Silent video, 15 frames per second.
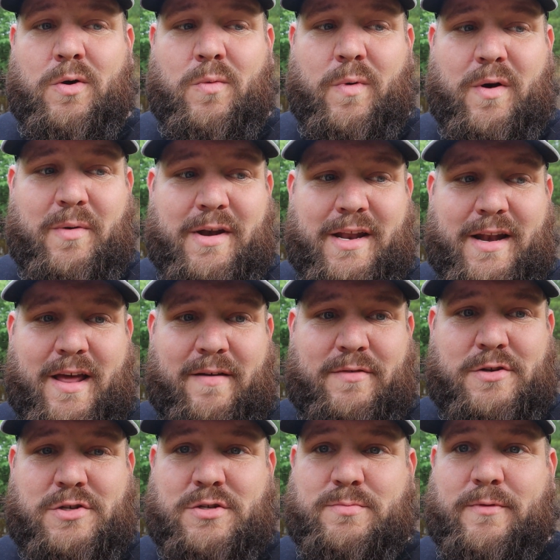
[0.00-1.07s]
where we didn't have
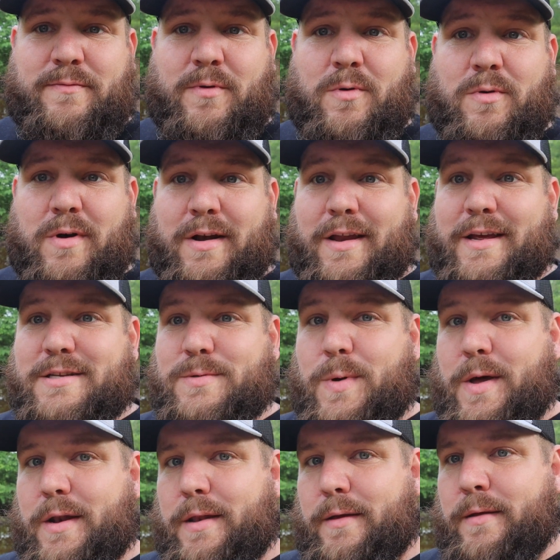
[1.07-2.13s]
issues before, and guess
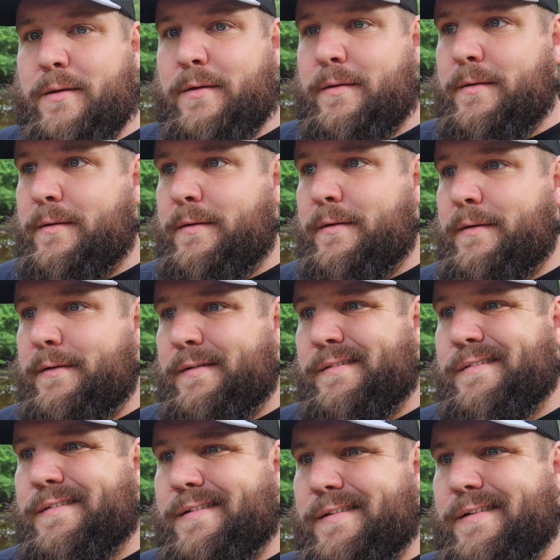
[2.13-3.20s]
what?
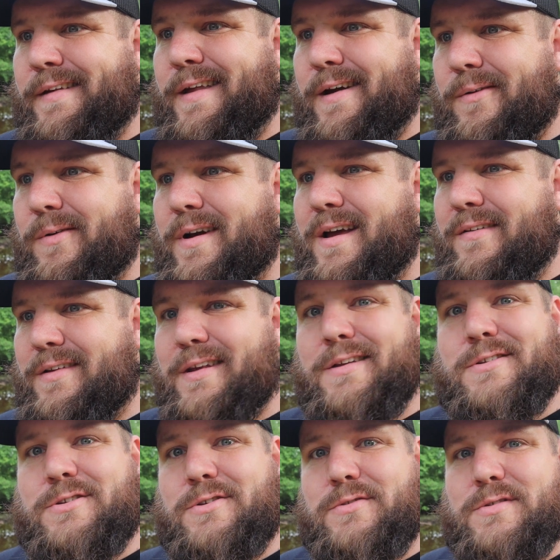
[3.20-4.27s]
Now we're having
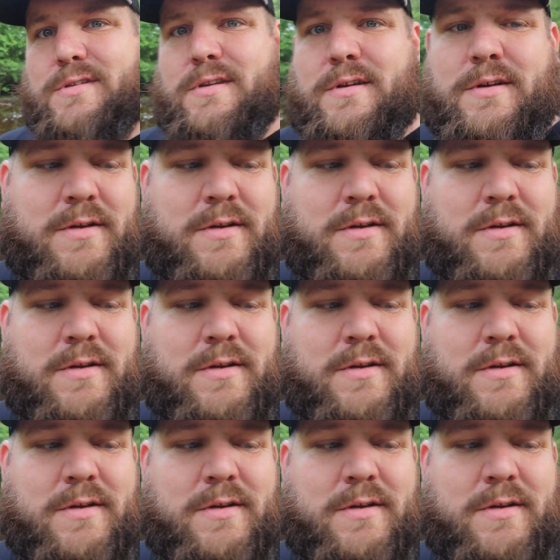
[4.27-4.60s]
issues.